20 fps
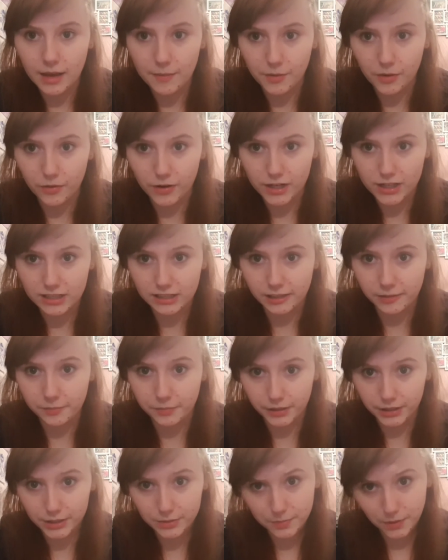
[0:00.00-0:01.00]
am originally
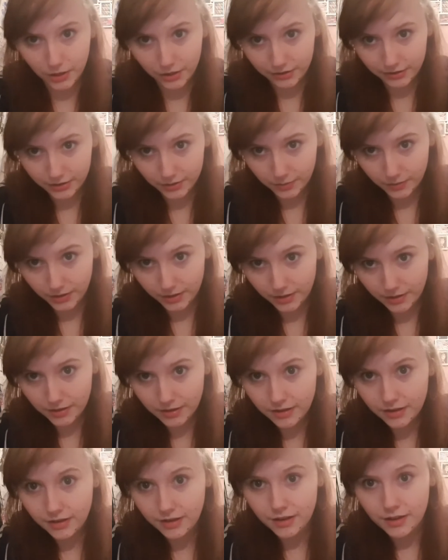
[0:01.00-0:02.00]
bleach blonde as well.
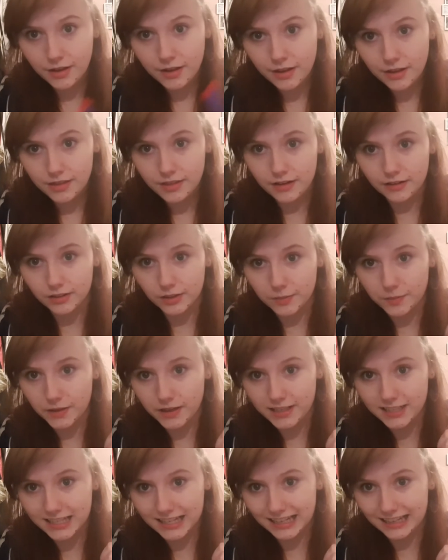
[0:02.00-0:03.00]
There's a
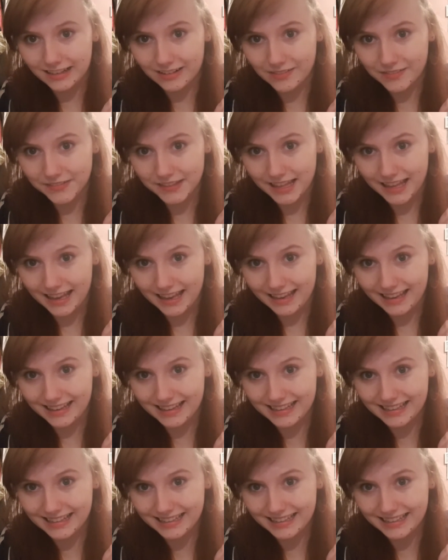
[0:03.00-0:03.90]
picture up there.